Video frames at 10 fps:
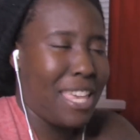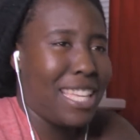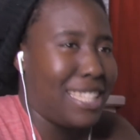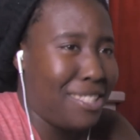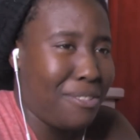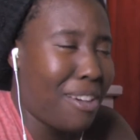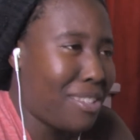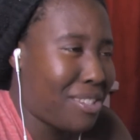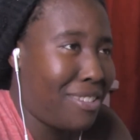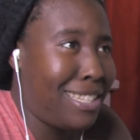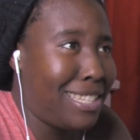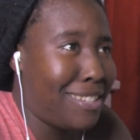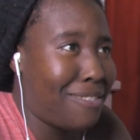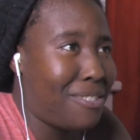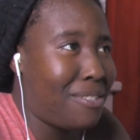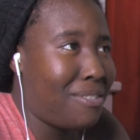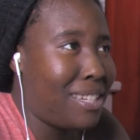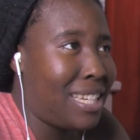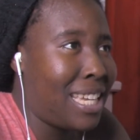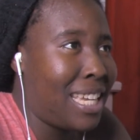and do all this crazy stuff to
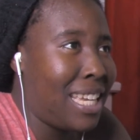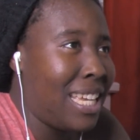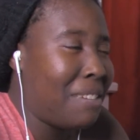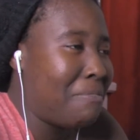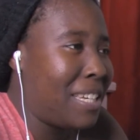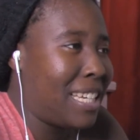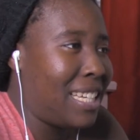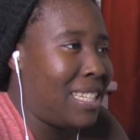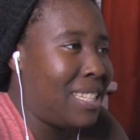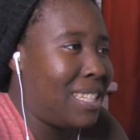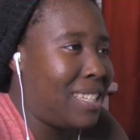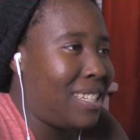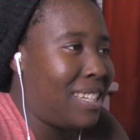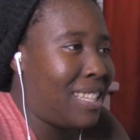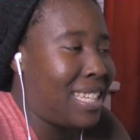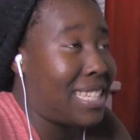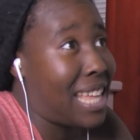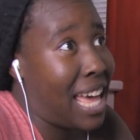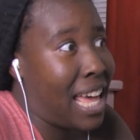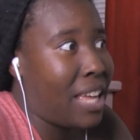it, because he thinks
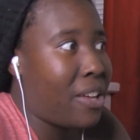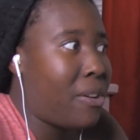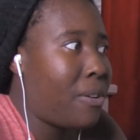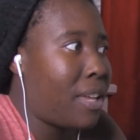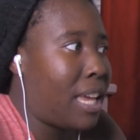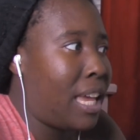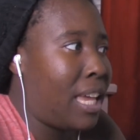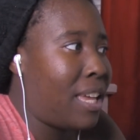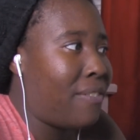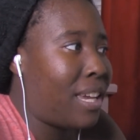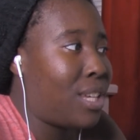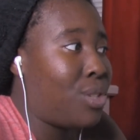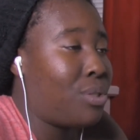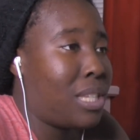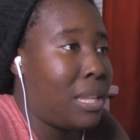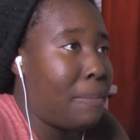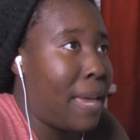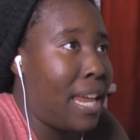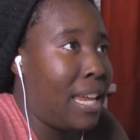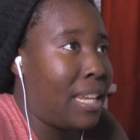that, okay, if I get used to the
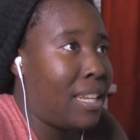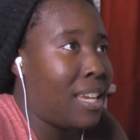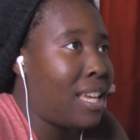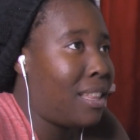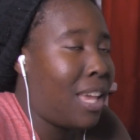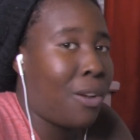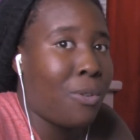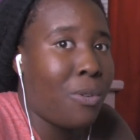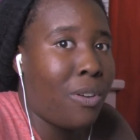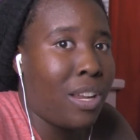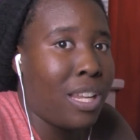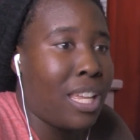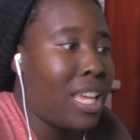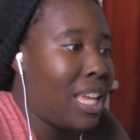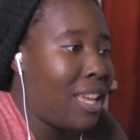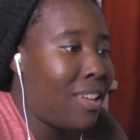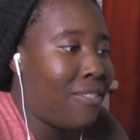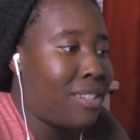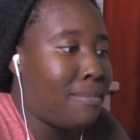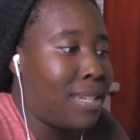pain later on, if
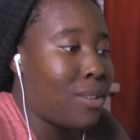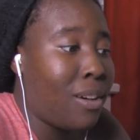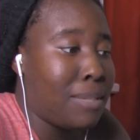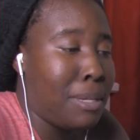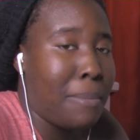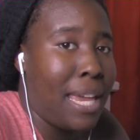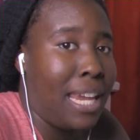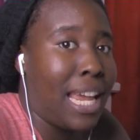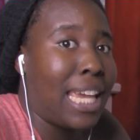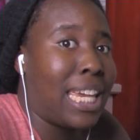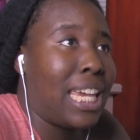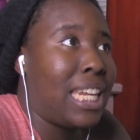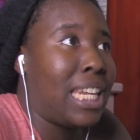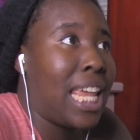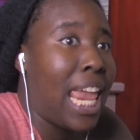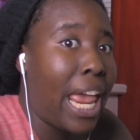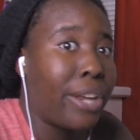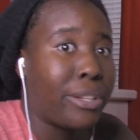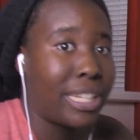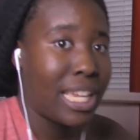somebody's causing me pain, I can
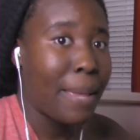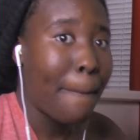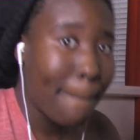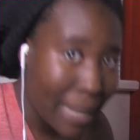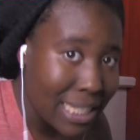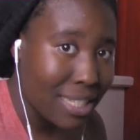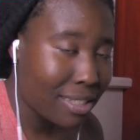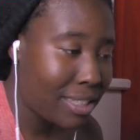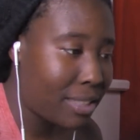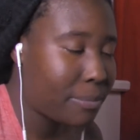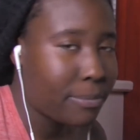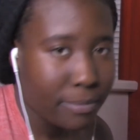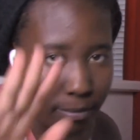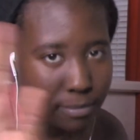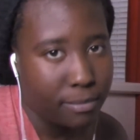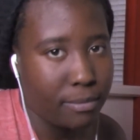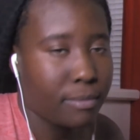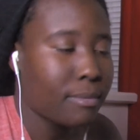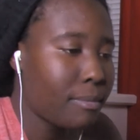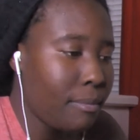handle it mentally.
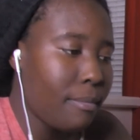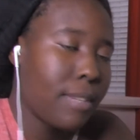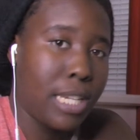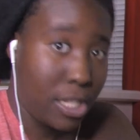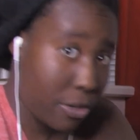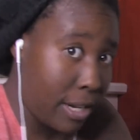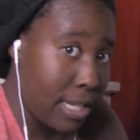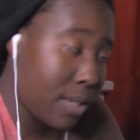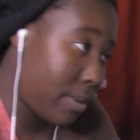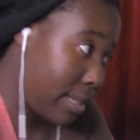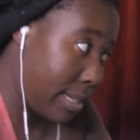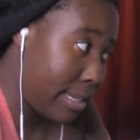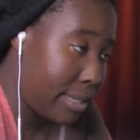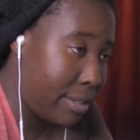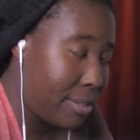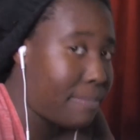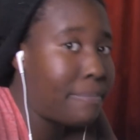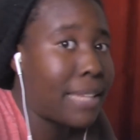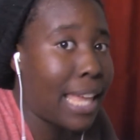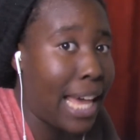He's crazy, what did I tell you?
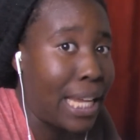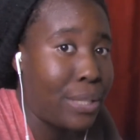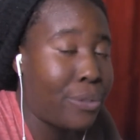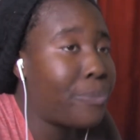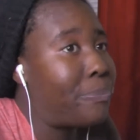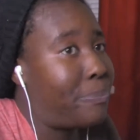Kaito,